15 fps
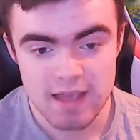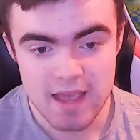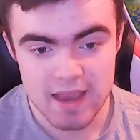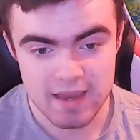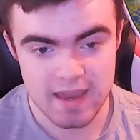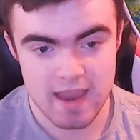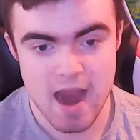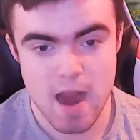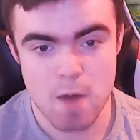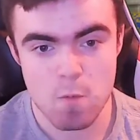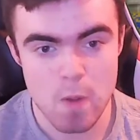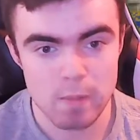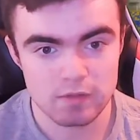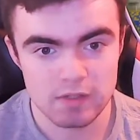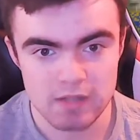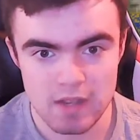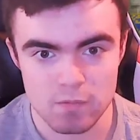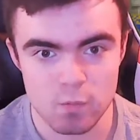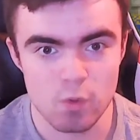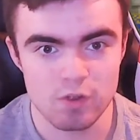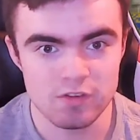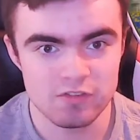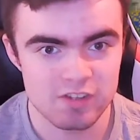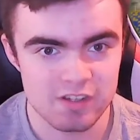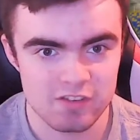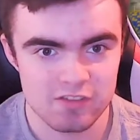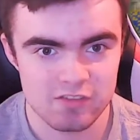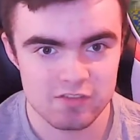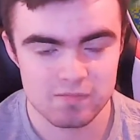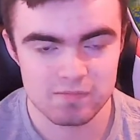Again, Wimbledon haven't won
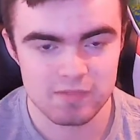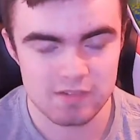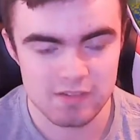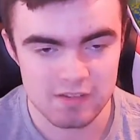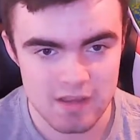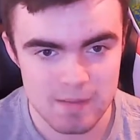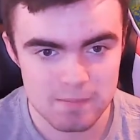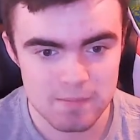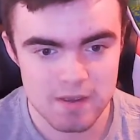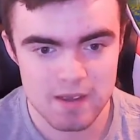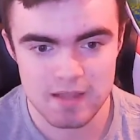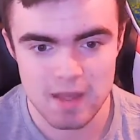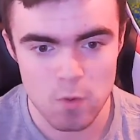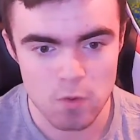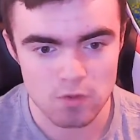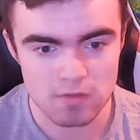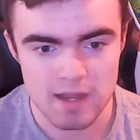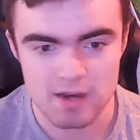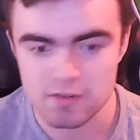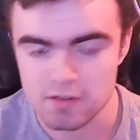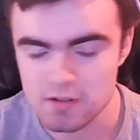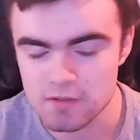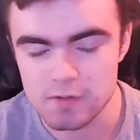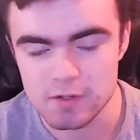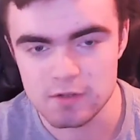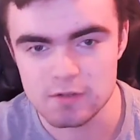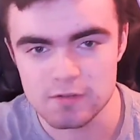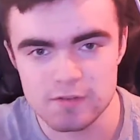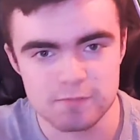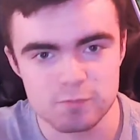since December. That whole narrative, you
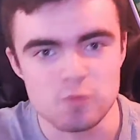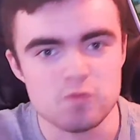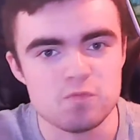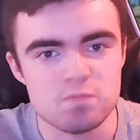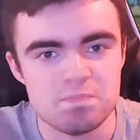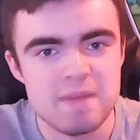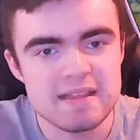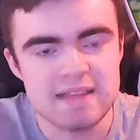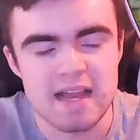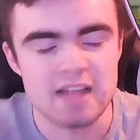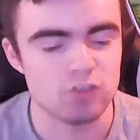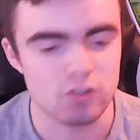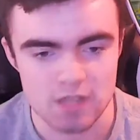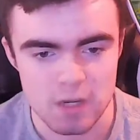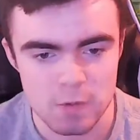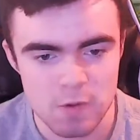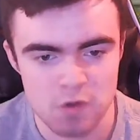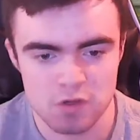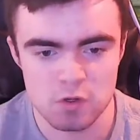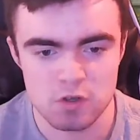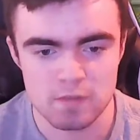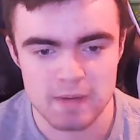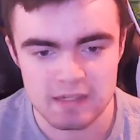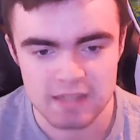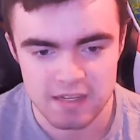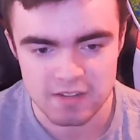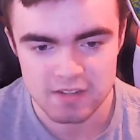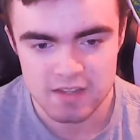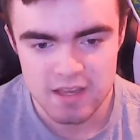know, we've been there, done that, we already know about that.